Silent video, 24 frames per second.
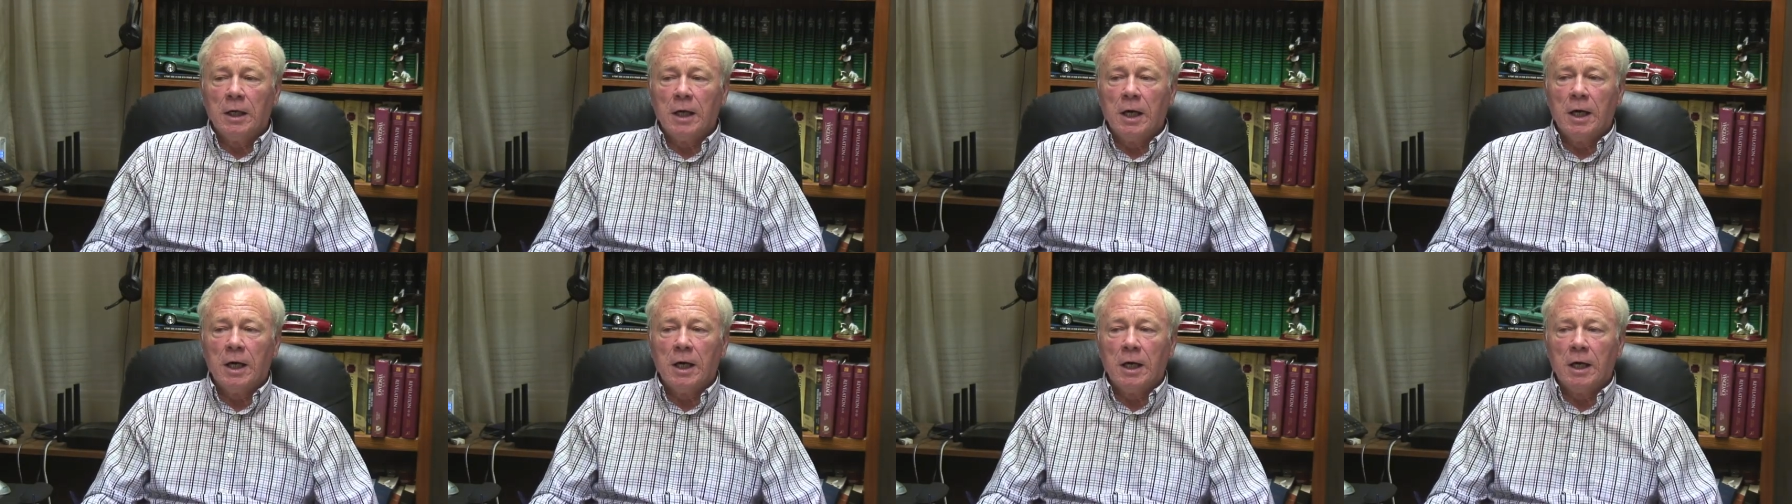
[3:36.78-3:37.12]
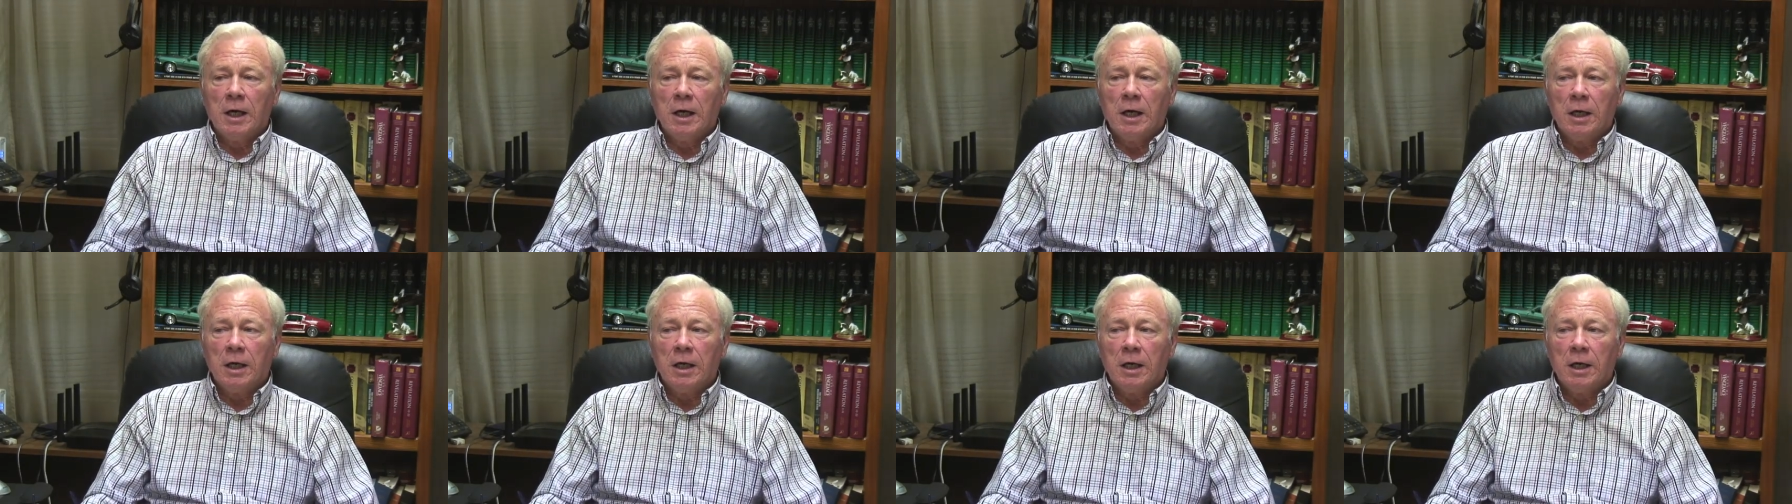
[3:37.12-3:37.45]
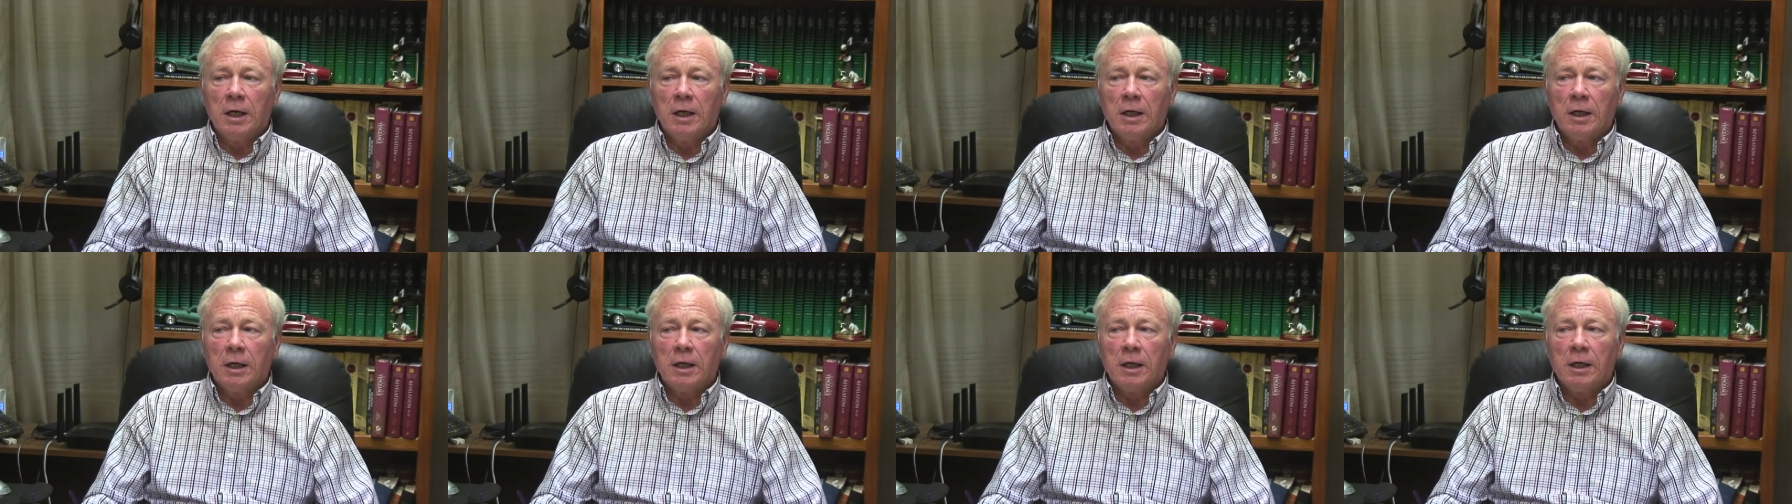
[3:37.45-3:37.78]

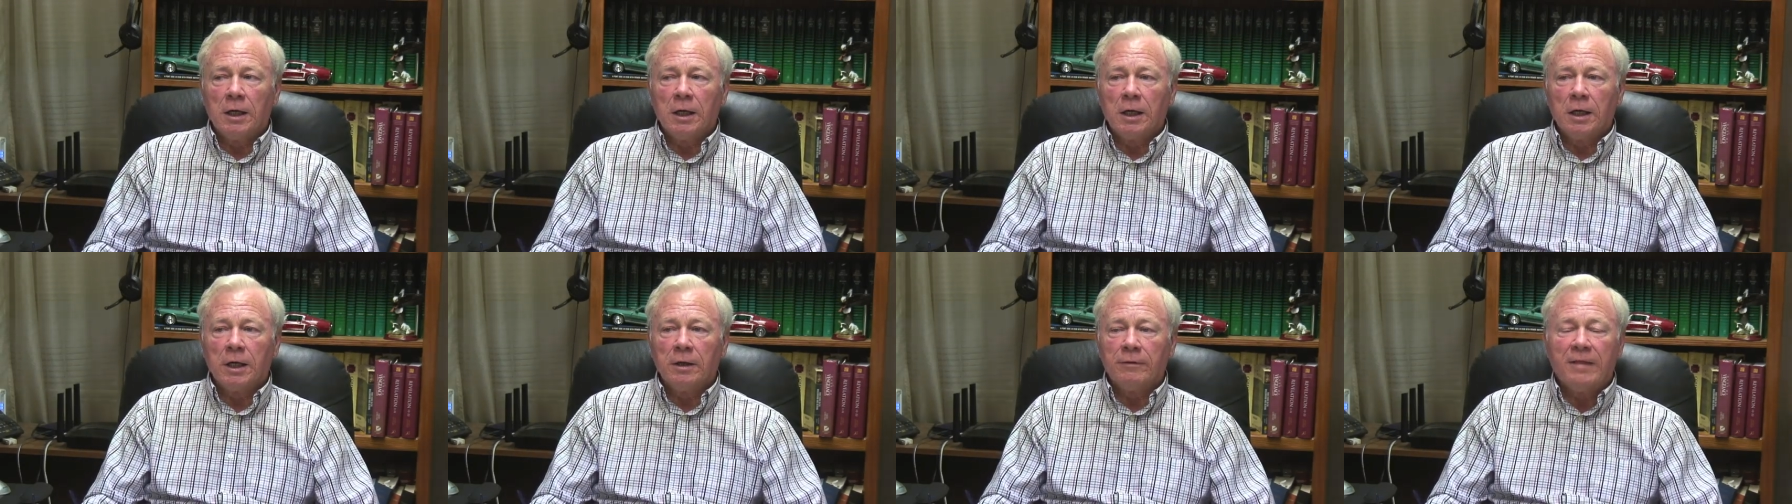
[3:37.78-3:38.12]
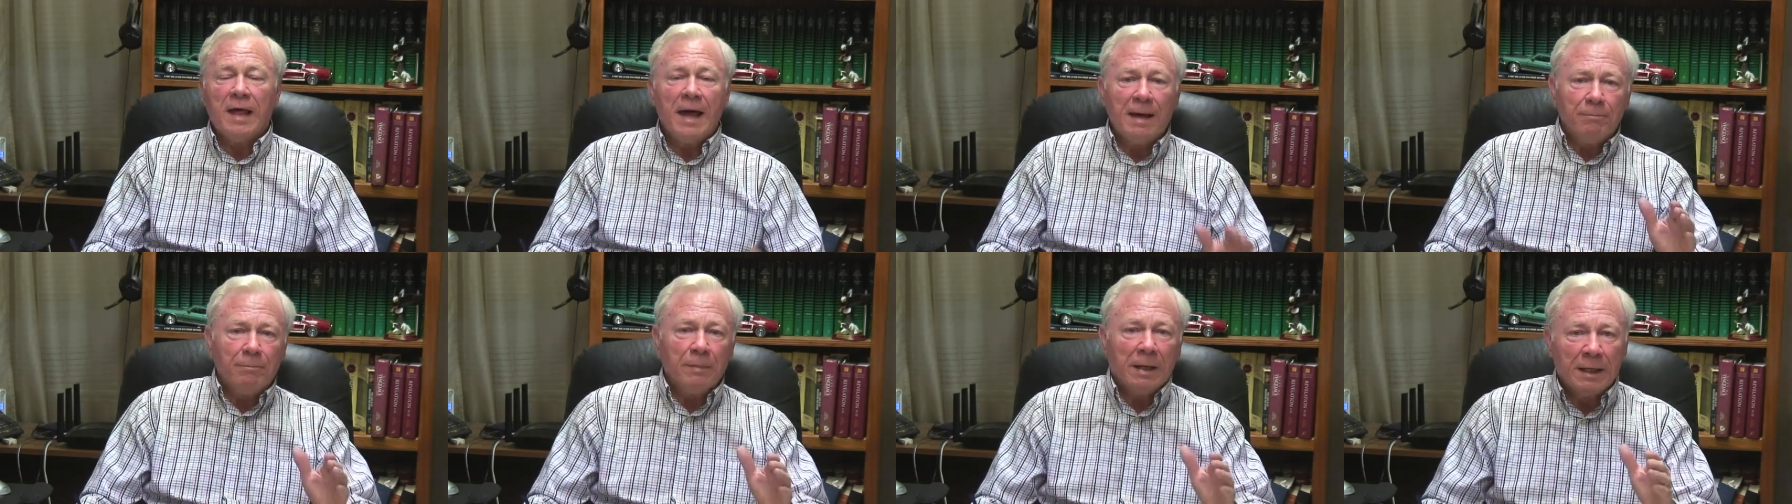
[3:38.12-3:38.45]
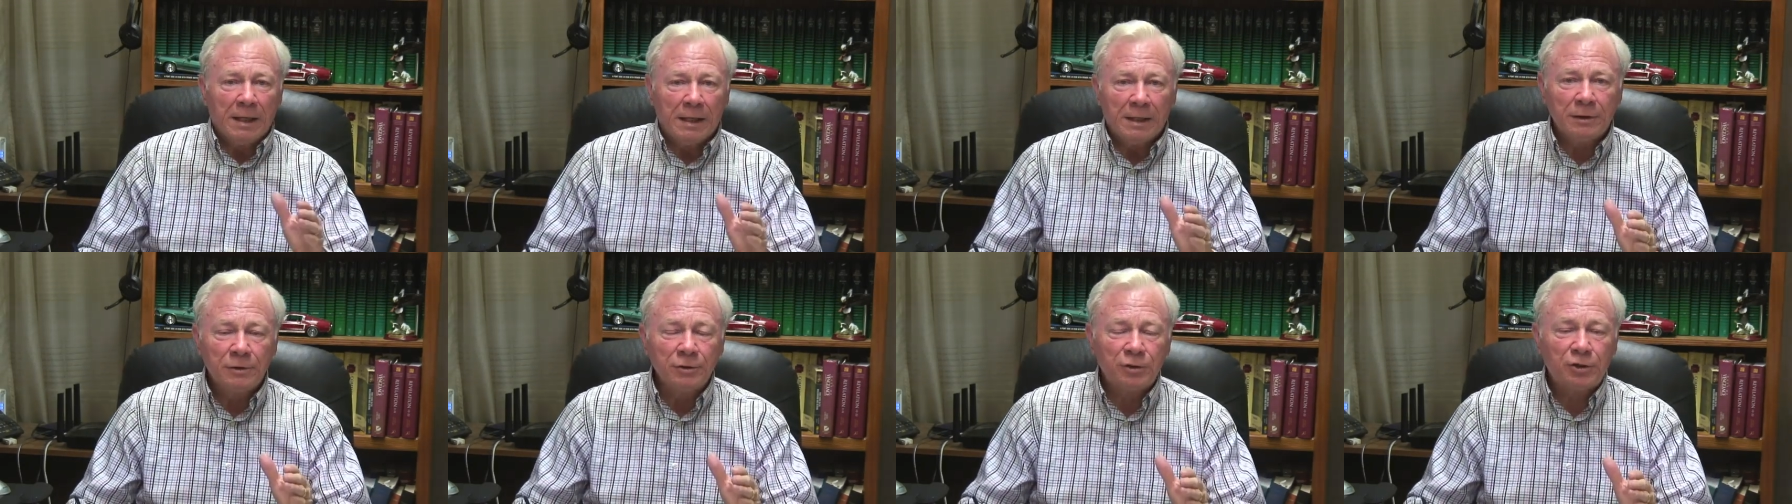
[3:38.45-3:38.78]
Uh, that
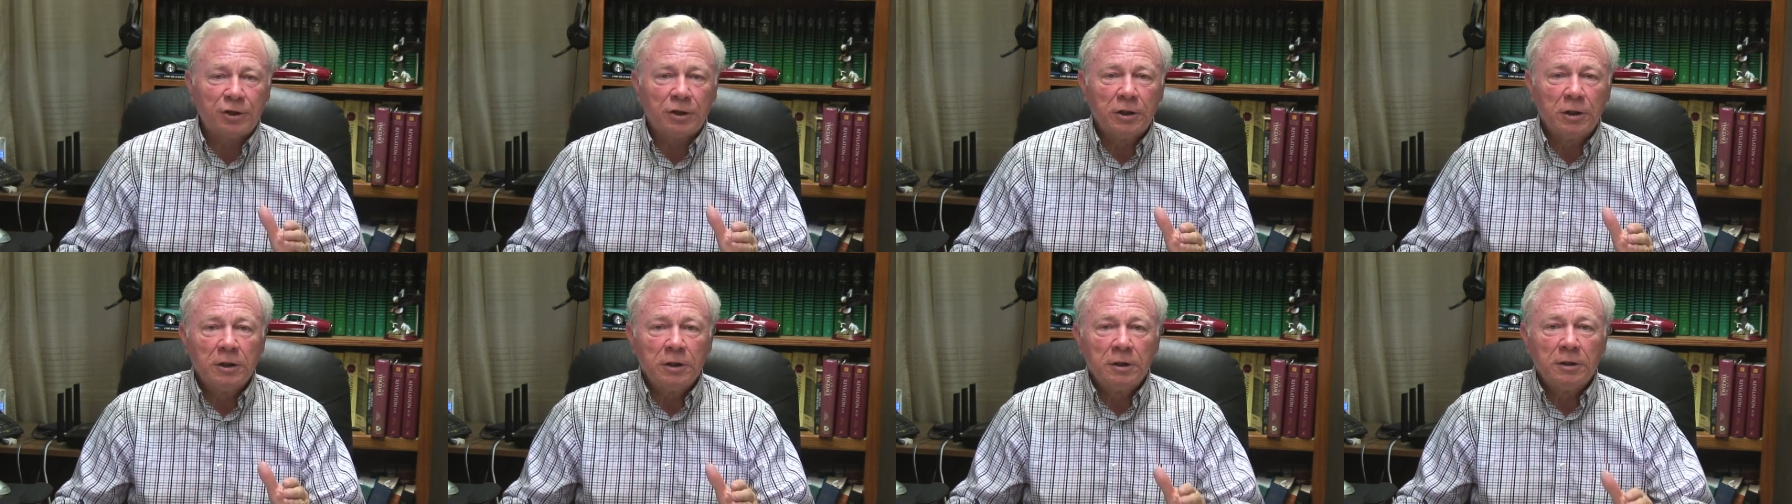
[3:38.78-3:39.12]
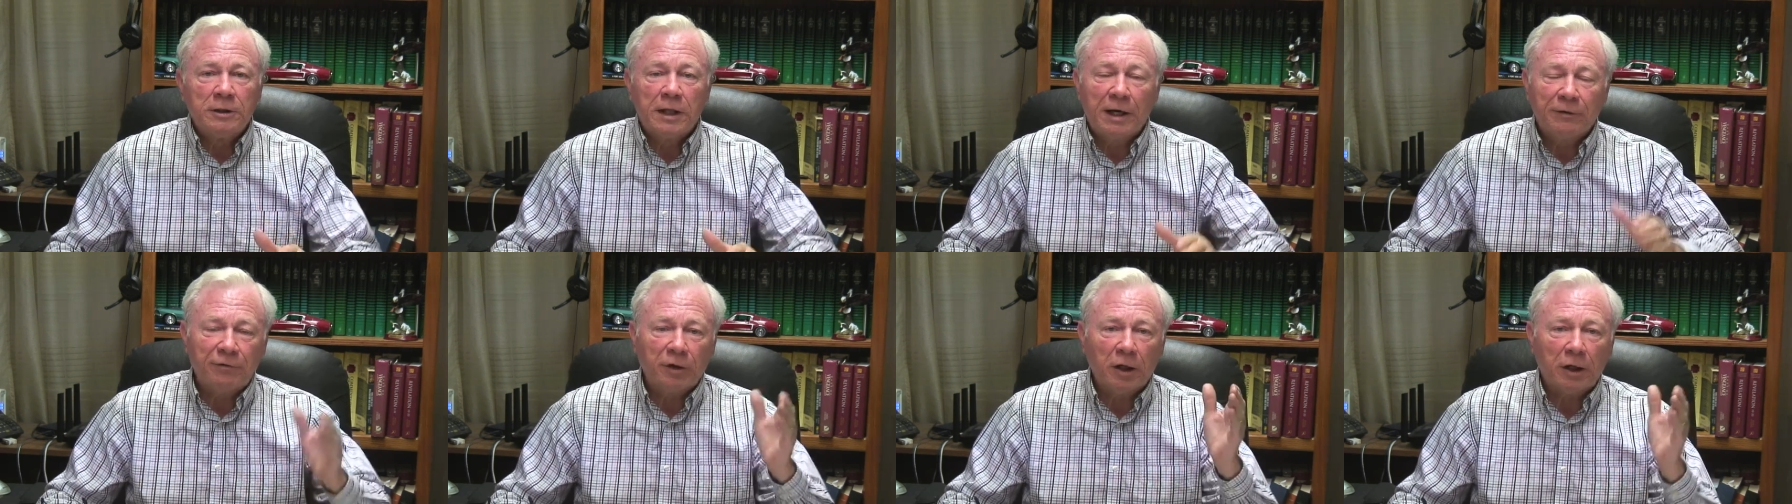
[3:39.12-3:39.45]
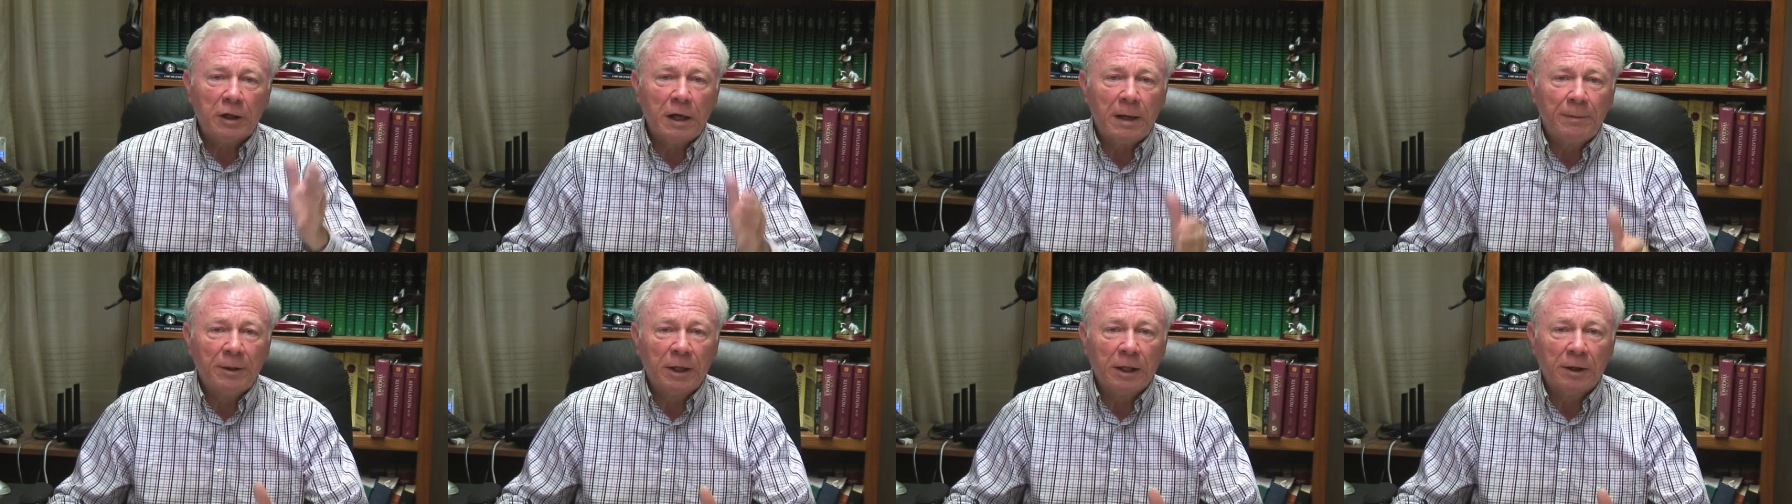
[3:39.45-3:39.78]
means that the
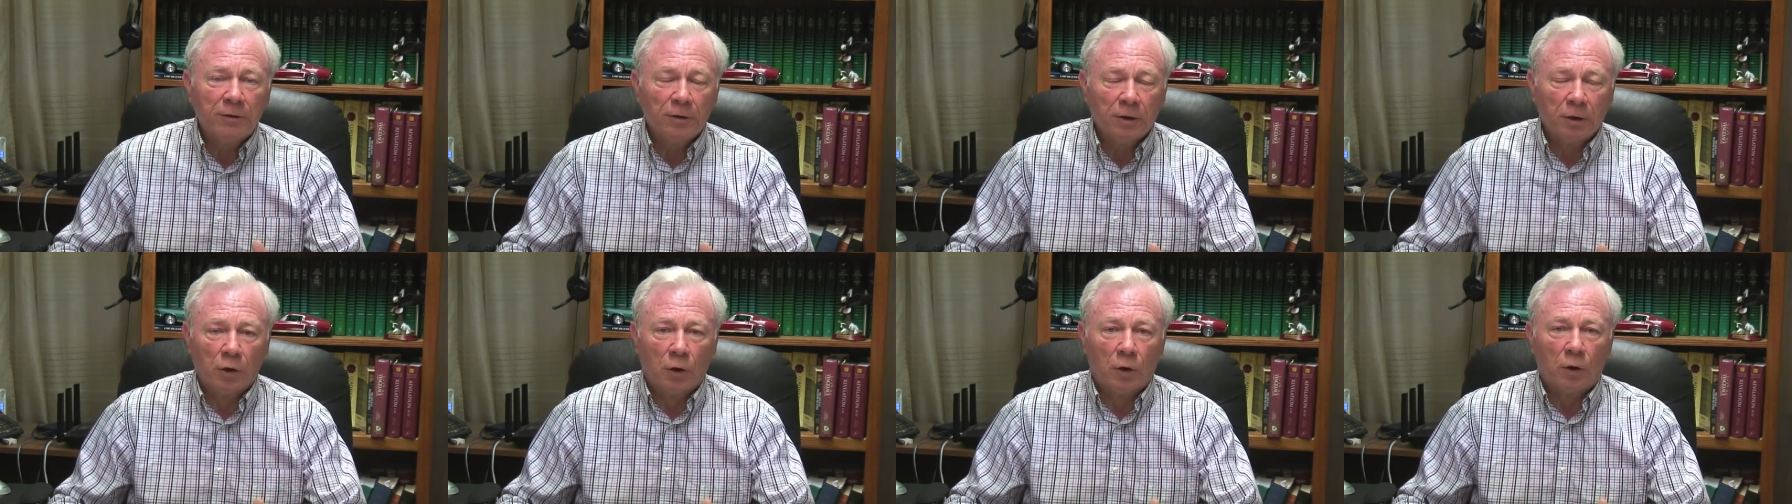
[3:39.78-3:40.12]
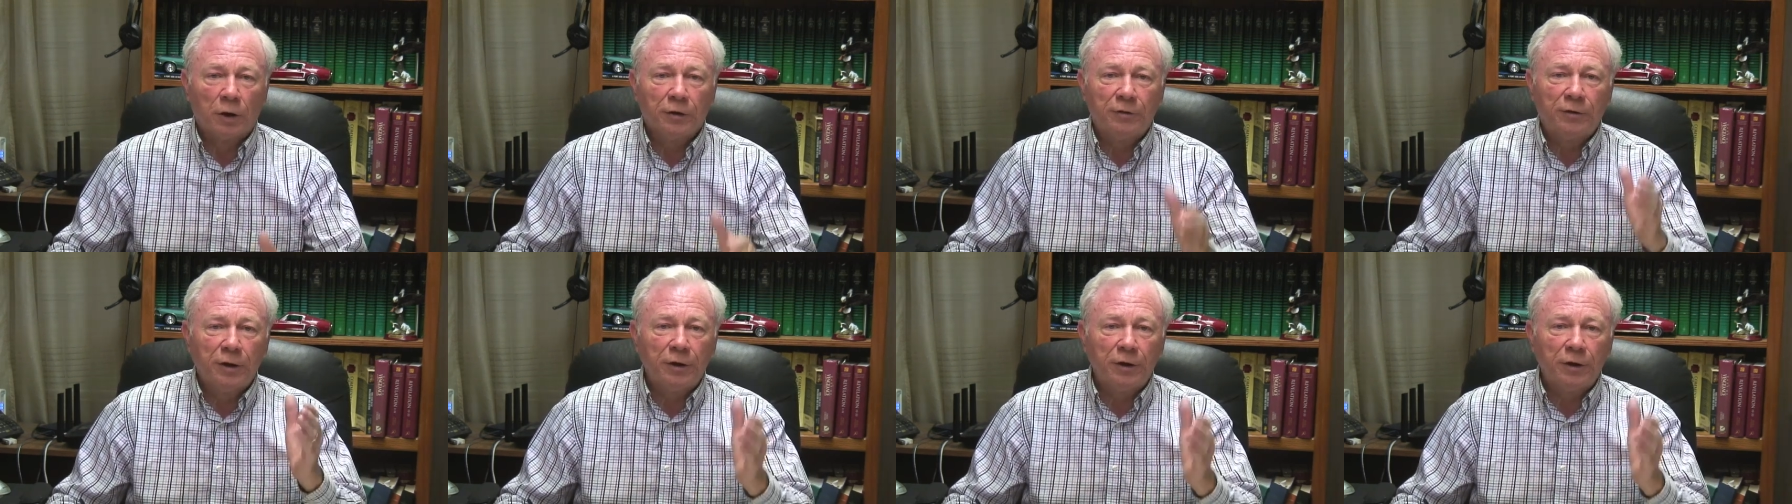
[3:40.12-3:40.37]
coming of the Lord,